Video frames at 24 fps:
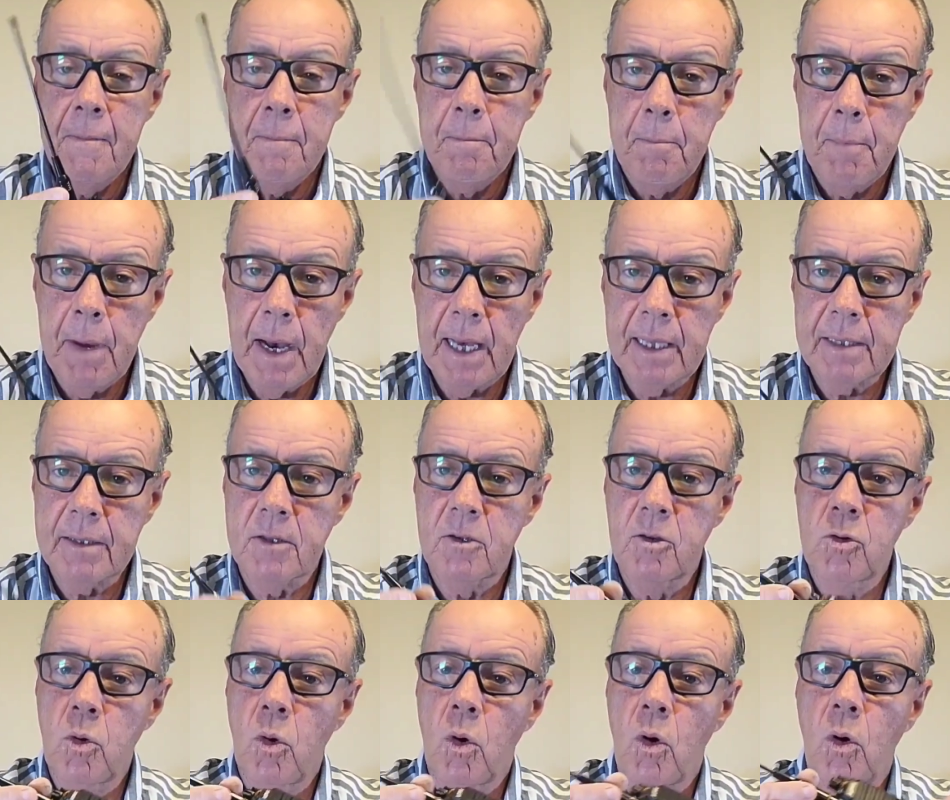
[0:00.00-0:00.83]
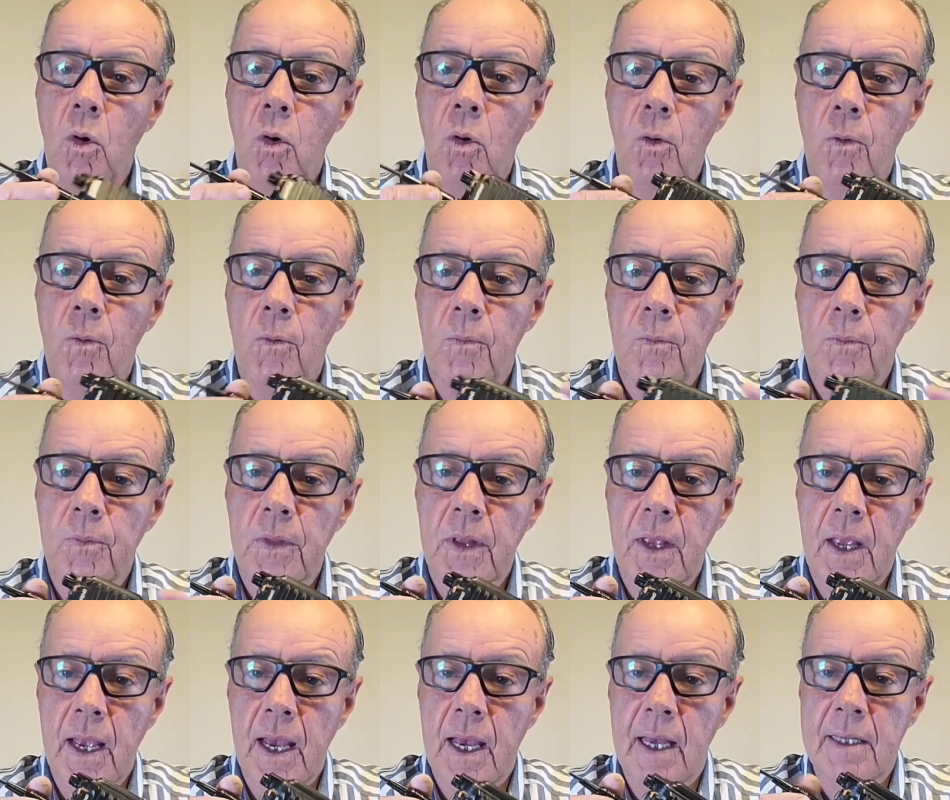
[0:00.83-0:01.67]
But you
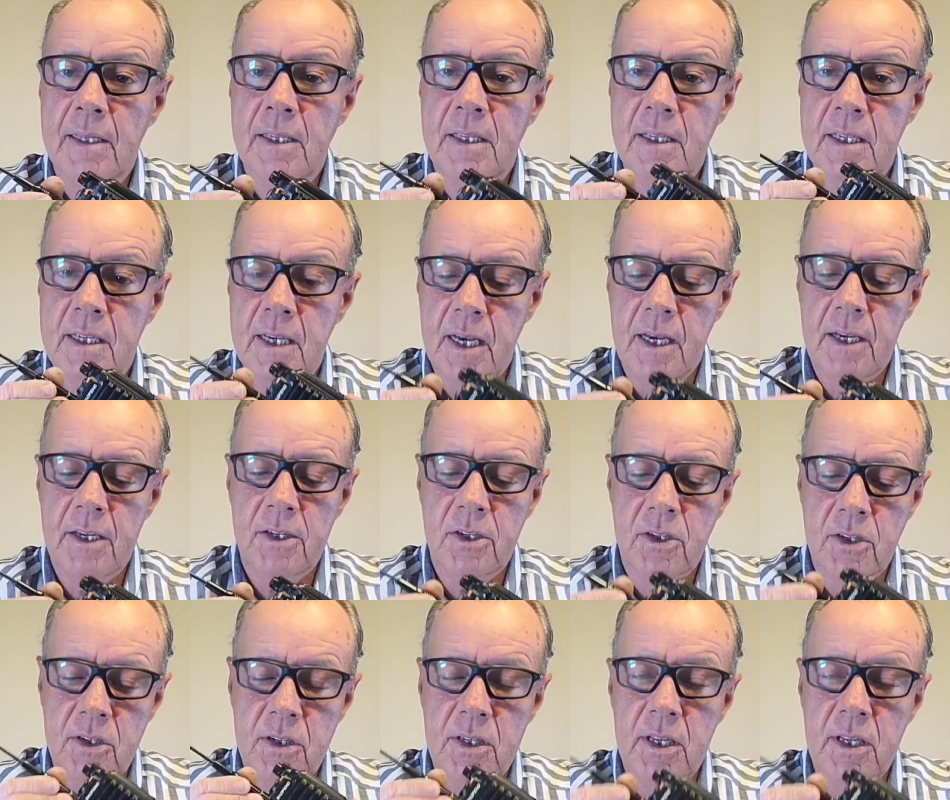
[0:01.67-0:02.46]
can change